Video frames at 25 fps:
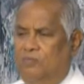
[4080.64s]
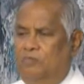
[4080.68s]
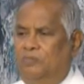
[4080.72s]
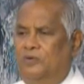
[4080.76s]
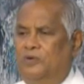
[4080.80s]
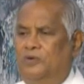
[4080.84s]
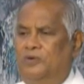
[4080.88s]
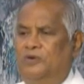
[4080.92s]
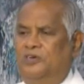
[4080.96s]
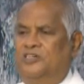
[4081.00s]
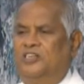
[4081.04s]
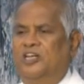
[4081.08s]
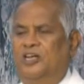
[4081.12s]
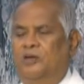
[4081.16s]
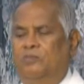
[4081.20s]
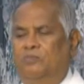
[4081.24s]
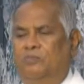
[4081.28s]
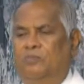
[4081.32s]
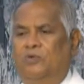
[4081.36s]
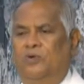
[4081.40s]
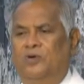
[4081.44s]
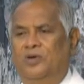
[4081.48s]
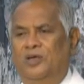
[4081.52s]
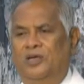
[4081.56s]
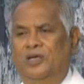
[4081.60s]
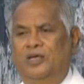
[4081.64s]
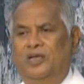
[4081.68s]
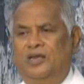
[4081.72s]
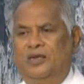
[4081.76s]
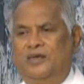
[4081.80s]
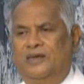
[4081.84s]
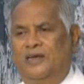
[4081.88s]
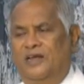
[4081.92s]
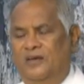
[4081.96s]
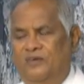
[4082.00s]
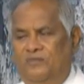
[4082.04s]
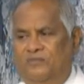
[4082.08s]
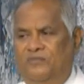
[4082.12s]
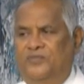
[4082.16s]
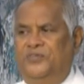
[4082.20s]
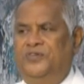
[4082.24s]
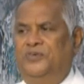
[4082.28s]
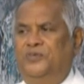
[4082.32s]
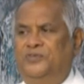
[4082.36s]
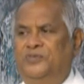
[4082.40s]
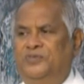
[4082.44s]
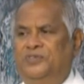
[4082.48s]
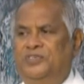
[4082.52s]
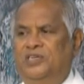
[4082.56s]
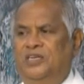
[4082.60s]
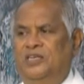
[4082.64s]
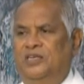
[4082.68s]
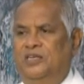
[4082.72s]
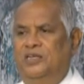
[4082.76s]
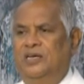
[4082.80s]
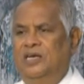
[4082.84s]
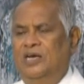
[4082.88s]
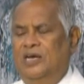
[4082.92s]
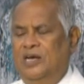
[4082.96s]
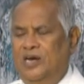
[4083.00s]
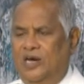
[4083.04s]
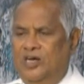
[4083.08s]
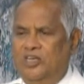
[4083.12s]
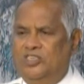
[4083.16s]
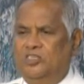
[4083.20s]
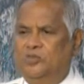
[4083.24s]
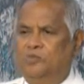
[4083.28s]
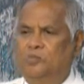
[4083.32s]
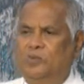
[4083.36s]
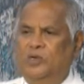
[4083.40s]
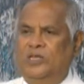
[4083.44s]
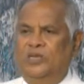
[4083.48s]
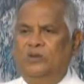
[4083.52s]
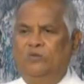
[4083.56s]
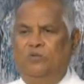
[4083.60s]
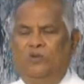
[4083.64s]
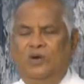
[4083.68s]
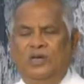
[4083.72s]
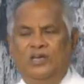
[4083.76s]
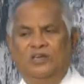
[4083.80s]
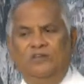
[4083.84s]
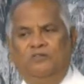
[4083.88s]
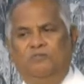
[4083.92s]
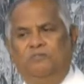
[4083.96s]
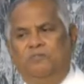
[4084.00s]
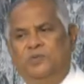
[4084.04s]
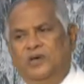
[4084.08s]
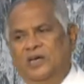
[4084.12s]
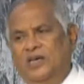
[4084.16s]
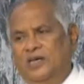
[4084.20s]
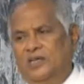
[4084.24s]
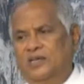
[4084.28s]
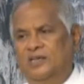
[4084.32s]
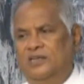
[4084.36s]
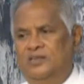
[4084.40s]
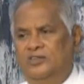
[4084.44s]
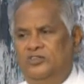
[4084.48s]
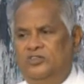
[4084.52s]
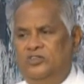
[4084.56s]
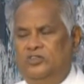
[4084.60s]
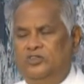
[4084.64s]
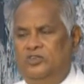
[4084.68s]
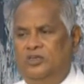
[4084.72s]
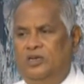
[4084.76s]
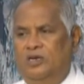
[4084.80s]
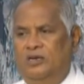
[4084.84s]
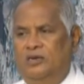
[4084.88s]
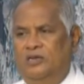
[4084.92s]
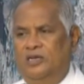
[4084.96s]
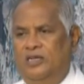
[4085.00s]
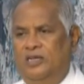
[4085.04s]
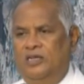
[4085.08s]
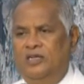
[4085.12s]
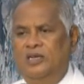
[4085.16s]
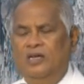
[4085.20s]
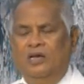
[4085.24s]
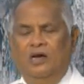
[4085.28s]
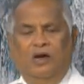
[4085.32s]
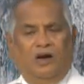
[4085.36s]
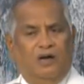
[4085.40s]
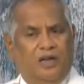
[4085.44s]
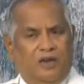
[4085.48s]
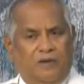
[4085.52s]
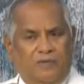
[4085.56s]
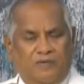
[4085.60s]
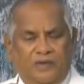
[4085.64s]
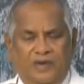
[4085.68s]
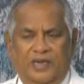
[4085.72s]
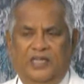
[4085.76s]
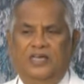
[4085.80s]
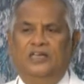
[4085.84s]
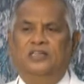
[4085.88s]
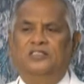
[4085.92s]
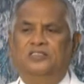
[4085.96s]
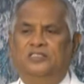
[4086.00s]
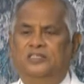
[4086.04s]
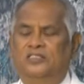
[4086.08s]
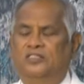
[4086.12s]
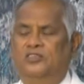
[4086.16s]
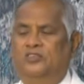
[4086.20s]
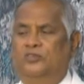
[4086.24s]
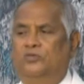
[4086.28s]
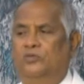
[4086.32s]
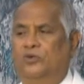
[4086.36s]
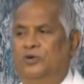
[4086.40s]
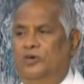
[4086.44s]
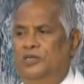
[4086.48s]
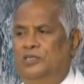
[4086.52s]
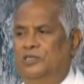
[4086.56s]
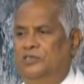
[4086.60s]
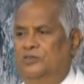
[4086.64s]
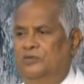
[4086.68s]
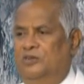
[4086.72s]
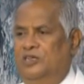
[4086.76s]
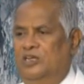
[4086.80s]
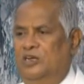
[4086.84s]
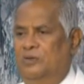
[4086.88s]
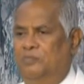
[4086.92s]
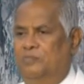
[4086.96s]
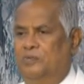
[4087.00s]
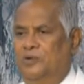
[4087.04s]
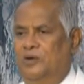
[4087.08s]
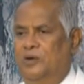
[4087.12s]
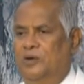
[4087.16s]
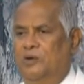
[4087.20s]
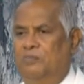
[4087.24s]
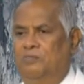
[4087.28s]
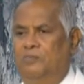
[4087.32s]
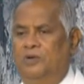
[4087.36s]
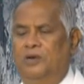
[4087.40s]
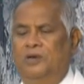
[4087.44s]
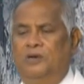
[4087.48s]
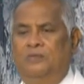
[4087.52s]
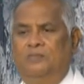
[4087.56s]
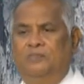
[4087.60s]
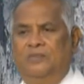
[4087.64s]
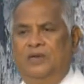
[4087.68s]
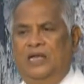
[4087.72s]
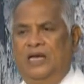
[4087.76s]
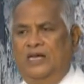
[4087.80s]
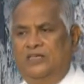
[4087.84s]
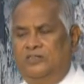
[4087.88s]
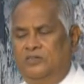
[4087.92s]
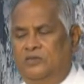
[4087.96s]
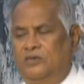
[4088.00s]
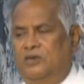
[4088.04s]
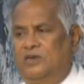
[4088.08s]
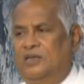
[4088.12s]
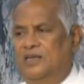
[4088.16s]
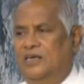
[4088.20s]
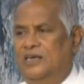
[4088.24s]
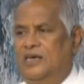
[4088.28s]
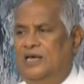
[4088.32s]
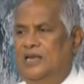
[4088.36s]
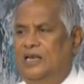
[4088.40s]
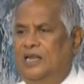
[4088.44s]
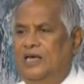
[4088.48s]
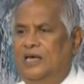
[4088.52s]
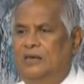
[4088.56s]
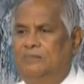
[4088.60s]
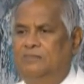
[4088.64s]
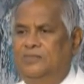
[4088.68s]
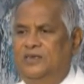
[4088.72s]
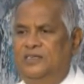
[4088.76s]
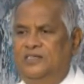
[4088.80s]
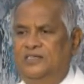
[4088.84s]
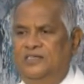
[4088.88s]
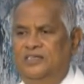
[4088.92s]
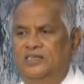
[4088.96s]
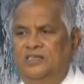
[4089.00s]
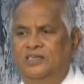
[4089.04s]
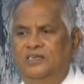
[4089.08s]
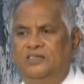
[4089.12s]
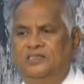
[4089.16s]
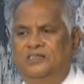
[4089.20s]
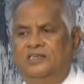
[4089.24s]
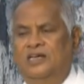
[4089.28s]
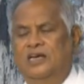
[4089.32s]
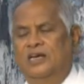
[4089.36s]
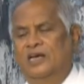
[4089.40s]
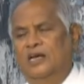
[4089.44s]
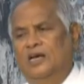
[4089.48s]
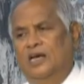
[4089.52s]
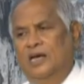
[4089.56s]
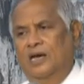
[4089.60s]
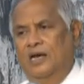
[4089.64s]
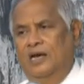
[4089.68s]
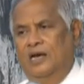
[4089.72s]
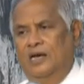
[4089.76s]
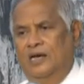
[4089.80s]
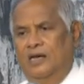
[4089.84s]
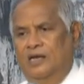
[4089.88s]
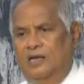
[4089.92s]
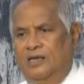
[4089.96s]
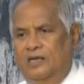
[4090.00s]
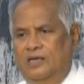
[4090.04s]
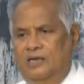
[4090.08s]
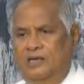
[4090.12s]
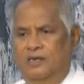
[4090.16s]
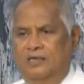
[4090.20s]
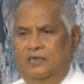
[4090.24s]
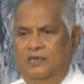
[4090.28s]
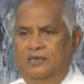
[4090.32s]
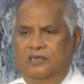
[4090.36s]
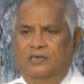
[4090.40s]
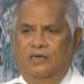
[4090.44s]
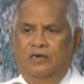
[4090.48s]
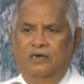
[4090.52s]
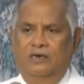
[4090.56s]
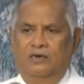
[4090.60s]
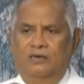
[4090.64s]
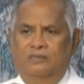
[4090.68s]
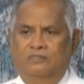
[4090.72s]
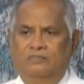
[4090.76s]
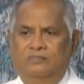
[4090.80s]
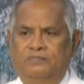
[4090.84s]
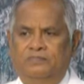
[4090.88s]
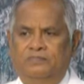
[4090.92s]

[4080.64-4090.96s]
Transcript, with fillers: trouble, turmoil, confusion, husband, wife, parents, children, or our nation is going through a problem, natural calamities, and uh,